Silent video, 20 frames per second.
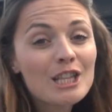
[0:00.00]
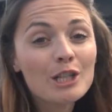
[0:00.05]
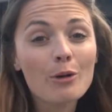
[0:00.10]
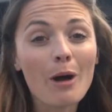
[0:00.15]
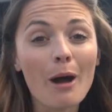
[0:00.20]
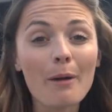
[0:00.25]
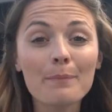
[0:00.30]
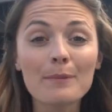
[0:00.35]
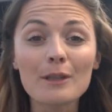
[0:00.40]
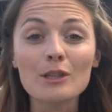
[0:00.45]
to
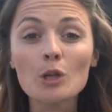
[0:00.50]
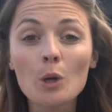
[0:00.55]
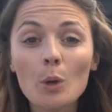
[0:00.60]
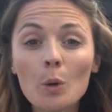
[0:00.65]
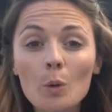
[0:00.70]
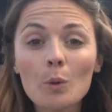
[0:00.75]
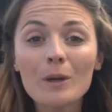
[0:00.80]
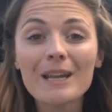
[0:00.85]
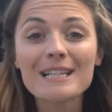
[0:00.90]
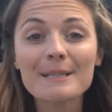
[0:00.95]
go up the
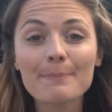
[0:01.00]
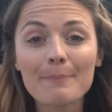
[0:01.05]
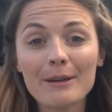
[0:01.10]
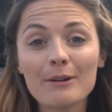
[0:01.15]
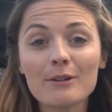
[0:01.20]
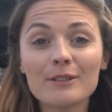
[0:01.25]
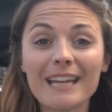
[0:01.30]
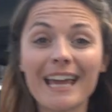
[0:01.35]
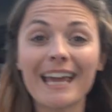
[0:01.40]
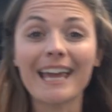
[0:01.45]
tallest
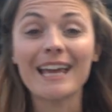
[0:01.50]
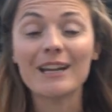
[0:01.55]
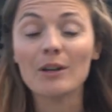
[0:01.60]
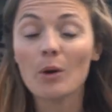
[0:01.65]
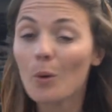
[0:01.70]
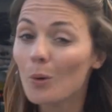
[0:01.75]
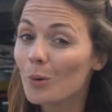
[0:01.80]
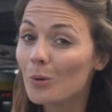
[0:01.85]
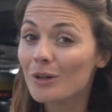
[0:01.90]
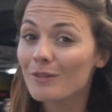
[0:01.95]
building in
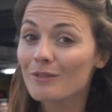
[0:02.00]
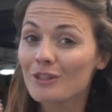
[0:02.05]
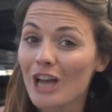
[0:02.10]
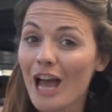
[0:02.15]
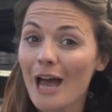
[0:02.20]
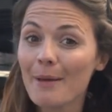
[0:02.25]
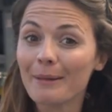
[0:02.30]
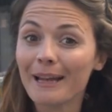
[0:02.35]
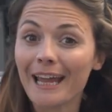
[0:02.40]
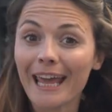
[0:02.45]
all of
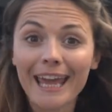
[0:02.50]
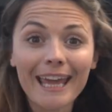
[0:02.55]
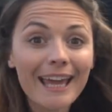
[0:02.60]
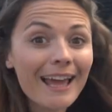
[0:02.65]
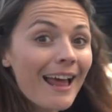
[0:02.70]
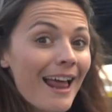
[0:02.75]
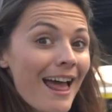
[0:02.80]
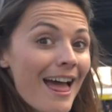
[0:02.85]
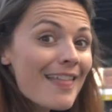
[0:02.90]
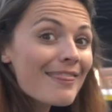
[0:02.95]
Germany,
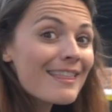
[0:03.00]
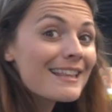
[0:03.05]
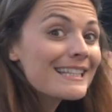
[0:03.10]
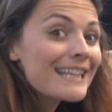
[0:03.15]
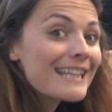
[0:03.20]
the